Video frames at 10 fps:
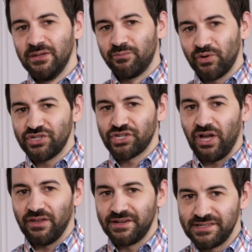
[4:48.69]
British
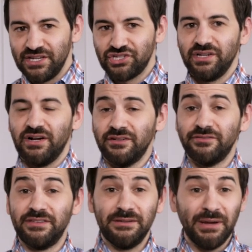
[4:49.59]
colonization
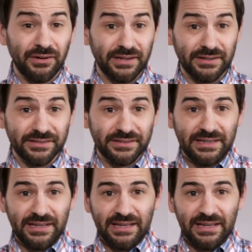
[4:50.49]
of the Americas